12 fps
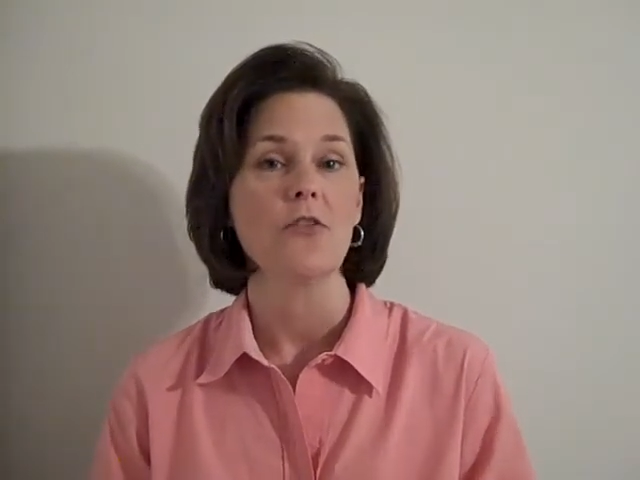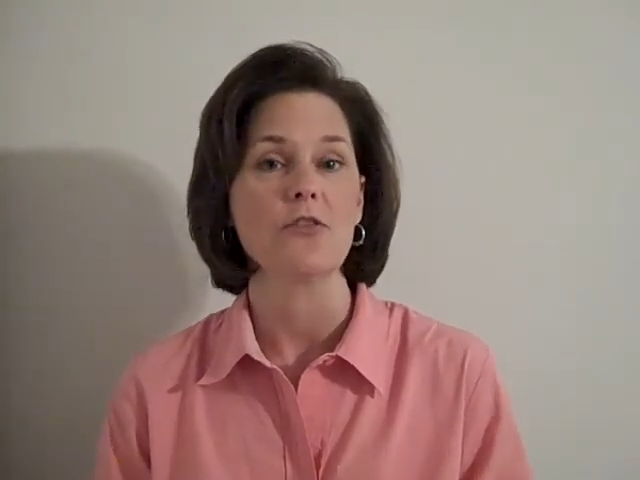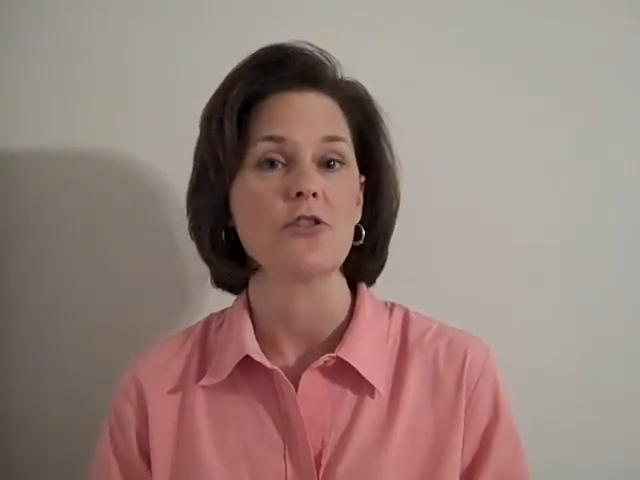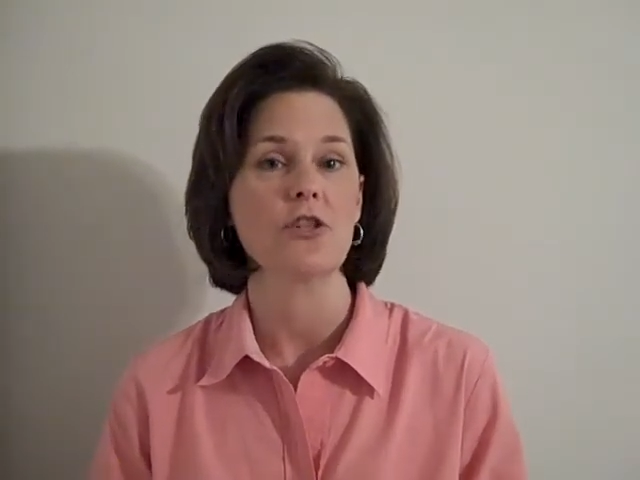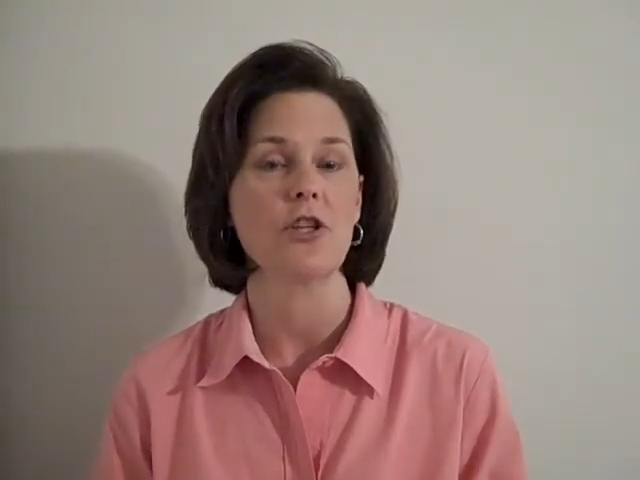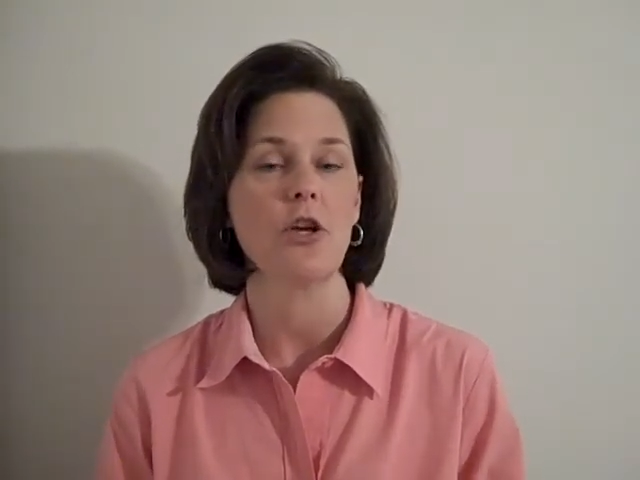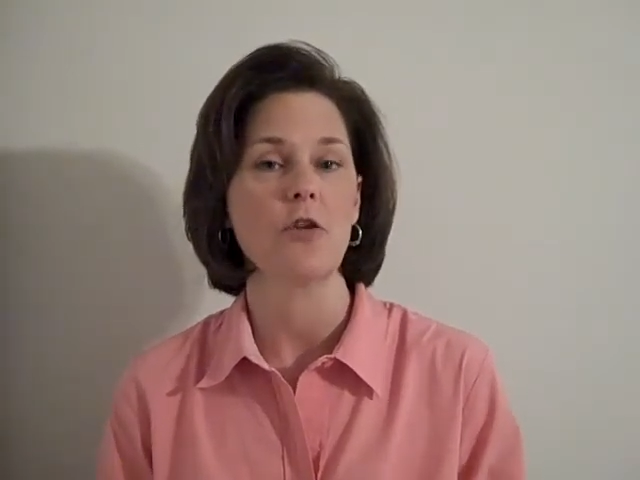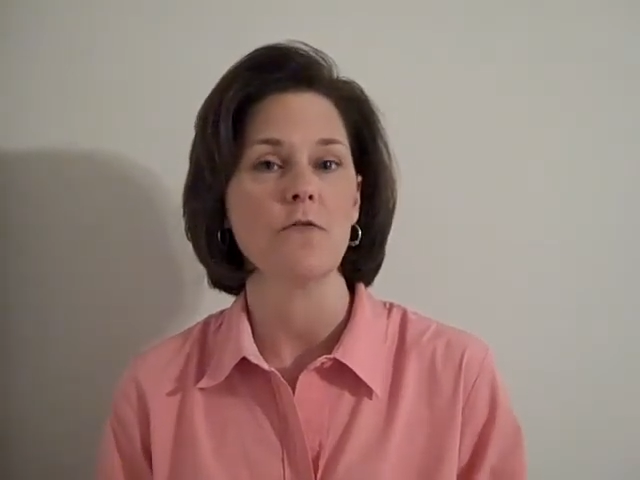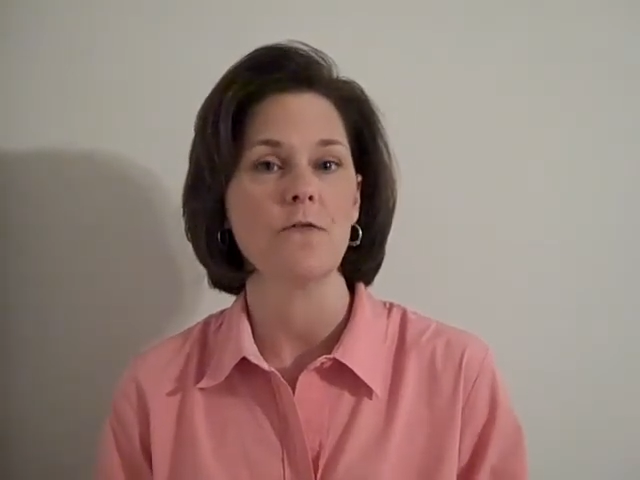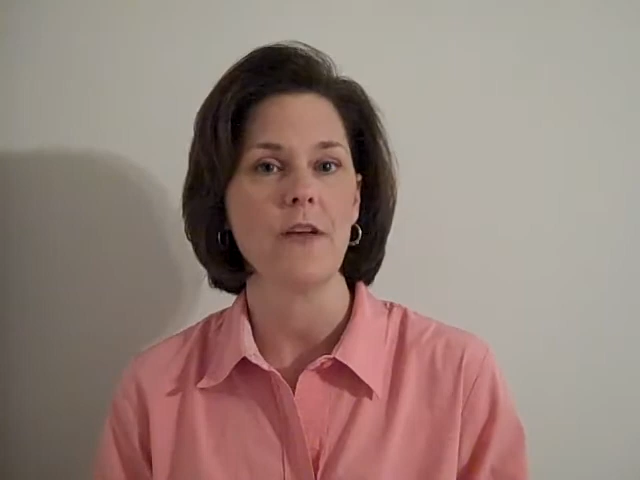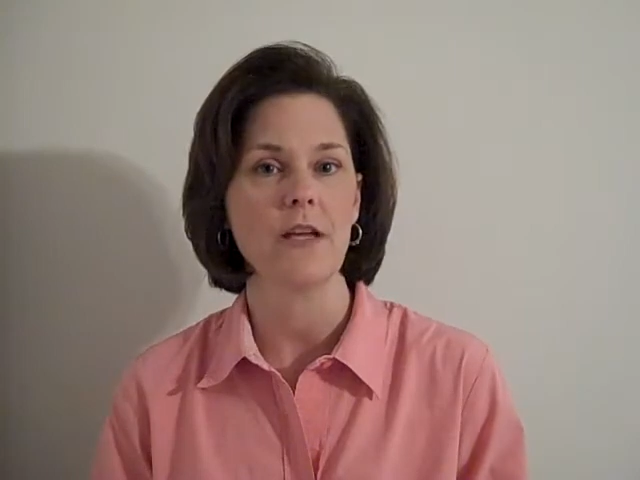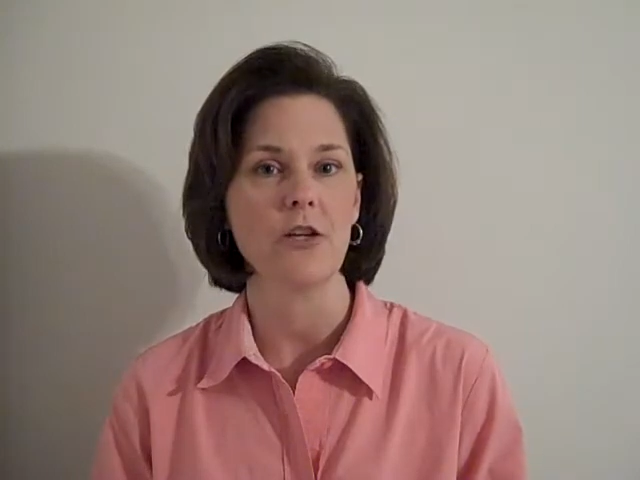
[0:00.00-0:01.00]
the skewed
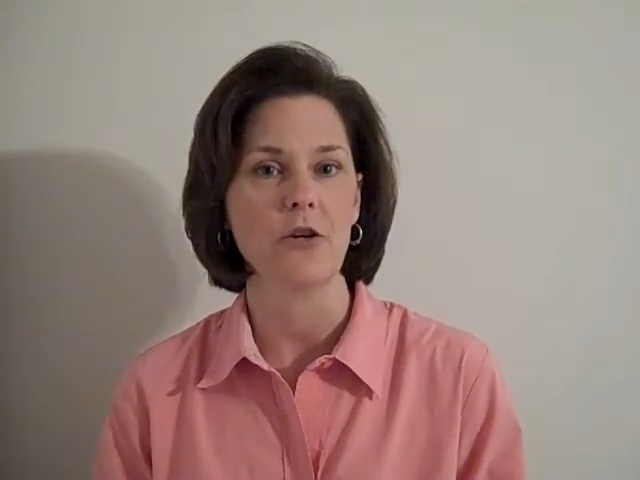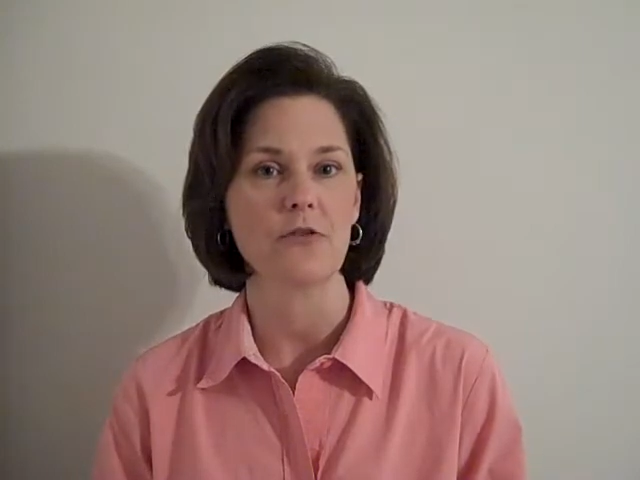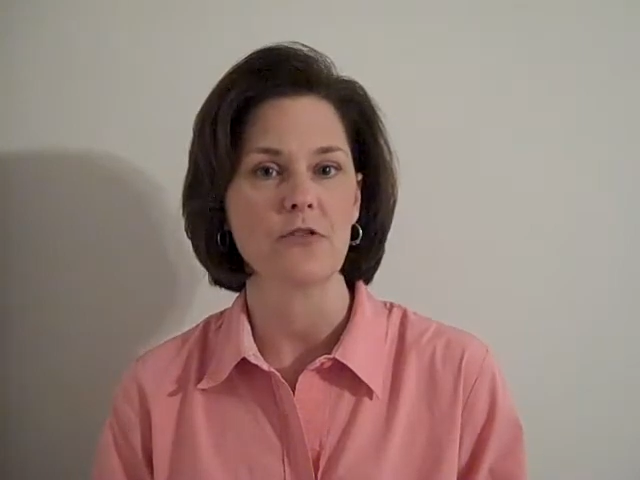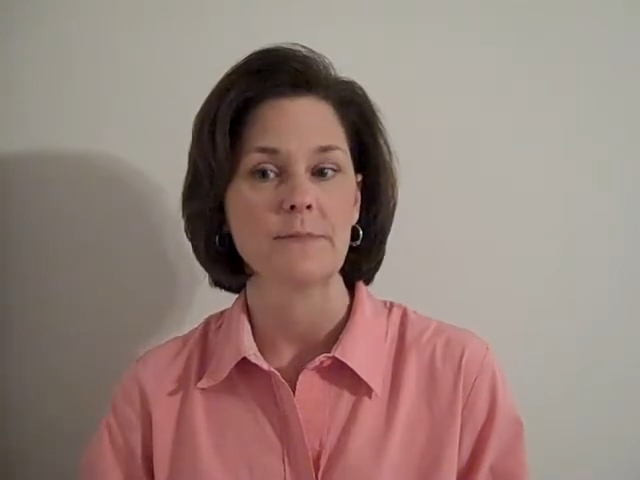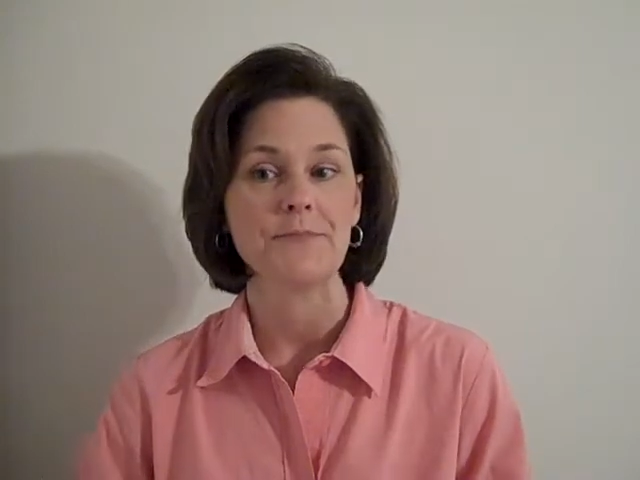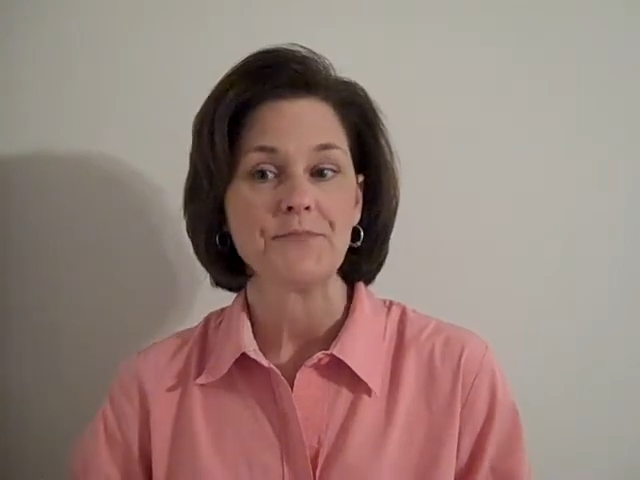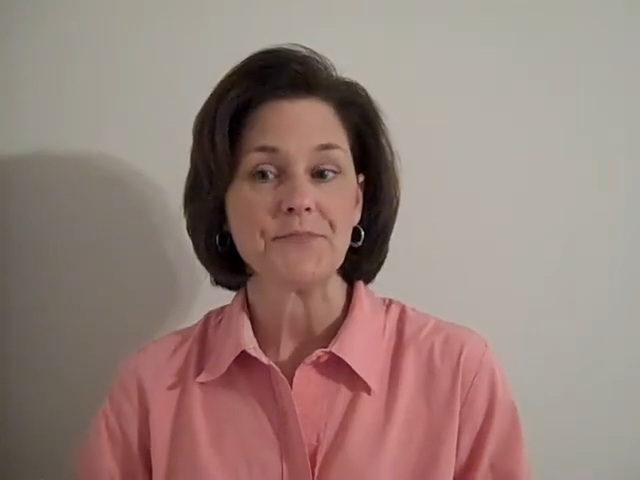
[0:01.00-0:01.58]
figures.